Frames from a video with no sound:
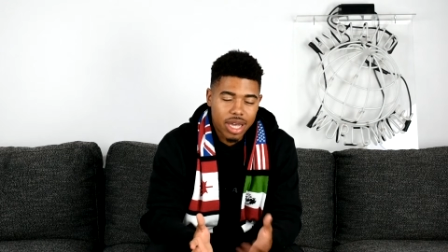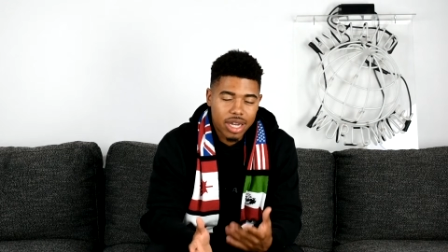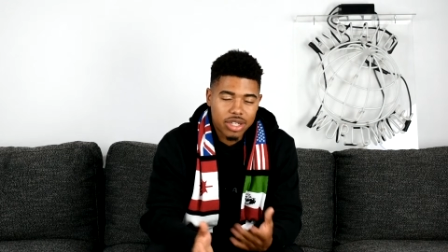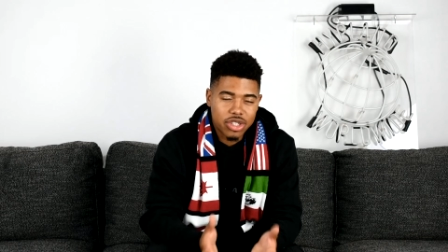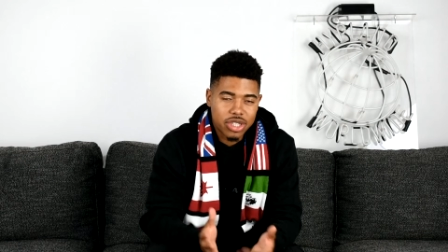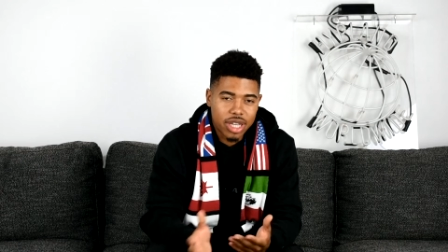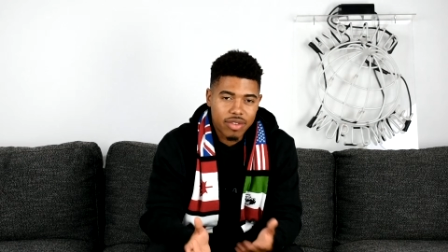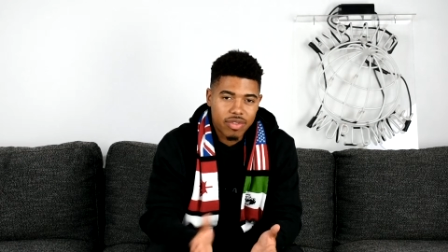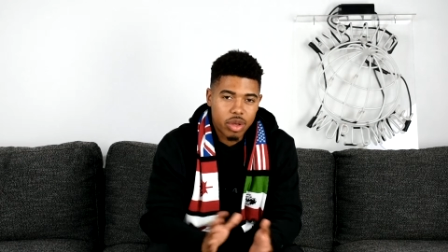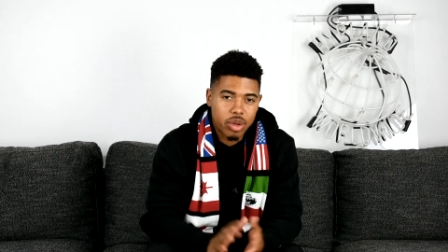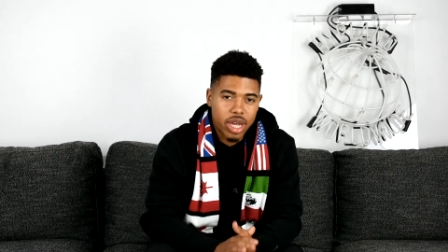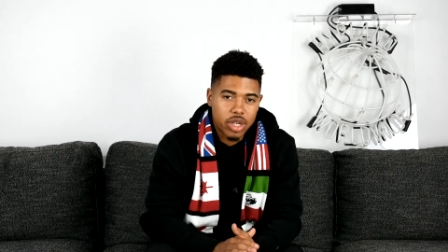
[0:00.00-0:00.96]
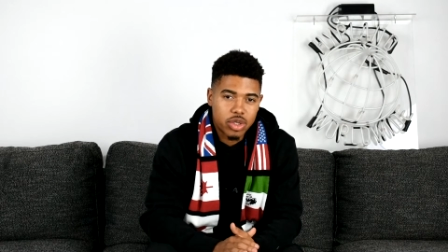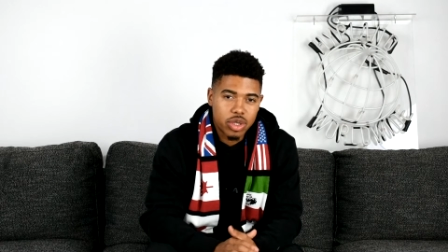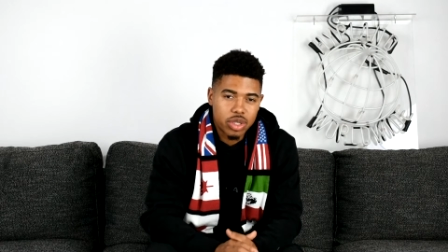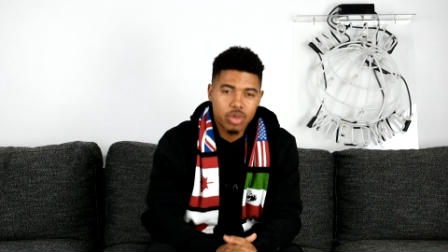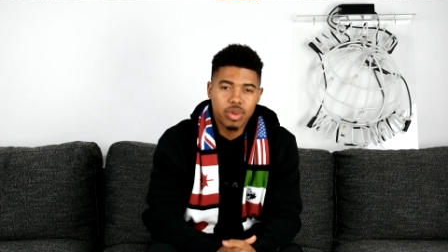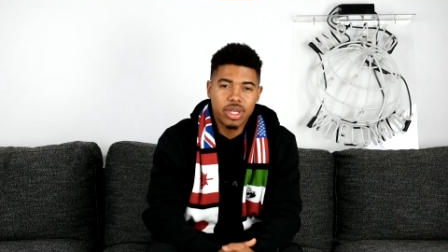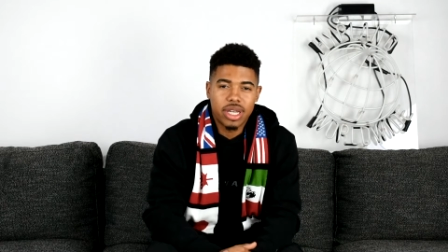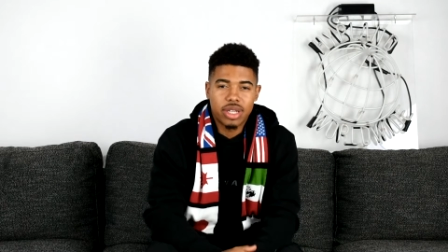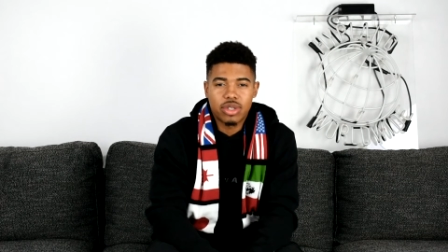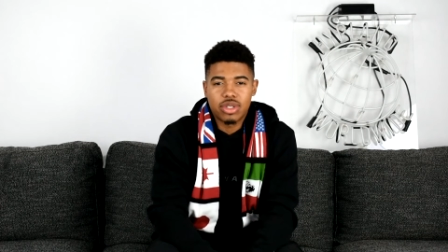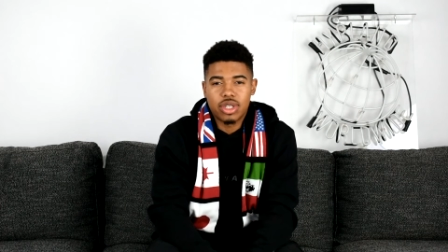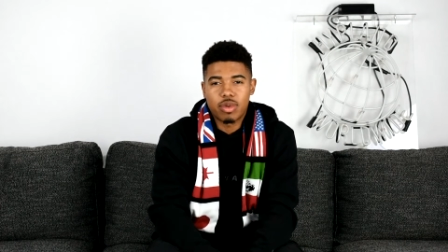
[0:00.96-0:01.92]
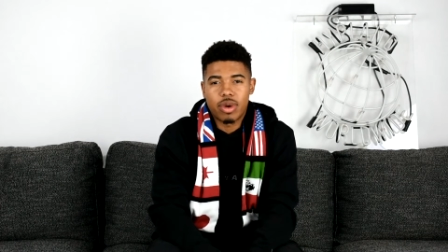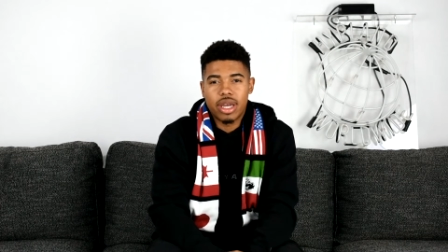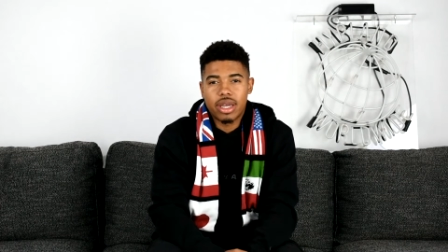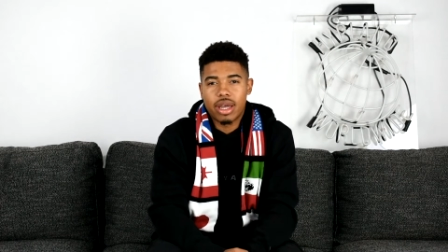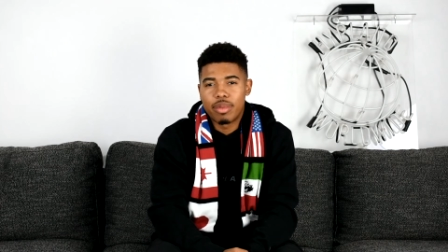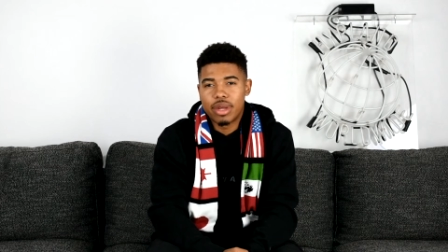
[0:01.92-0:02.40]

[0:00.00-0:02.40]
kind of just like flowed naturally. It was a really interesting way.